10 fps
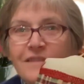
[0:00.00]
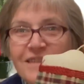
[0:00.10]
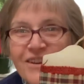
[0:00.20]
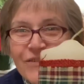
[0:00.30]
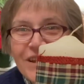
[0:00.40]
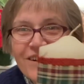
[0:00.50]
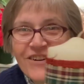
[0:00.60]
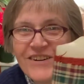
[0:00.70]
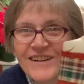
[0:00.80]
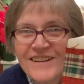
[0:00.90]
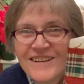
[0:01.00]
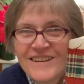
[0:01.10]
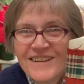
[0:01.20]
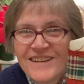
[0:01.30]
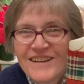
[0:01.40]
There we go.
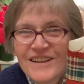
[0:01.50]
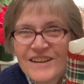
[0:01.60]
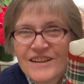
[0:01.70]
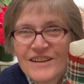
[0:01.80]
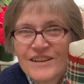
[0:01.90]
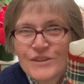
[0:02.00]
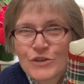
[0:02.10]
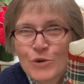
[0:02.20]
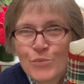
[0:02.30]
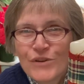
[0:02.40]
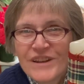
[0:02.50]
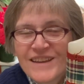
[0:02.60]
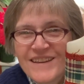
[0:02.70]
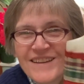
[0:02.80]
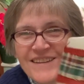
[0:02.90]
So
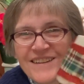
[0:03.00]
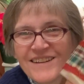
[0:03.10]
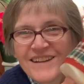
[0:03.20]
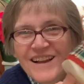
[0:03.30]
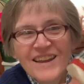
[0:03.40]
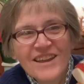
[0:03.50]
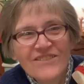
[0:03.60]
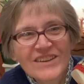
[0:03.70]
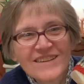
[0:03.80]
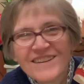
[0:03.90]
pretty. I love it.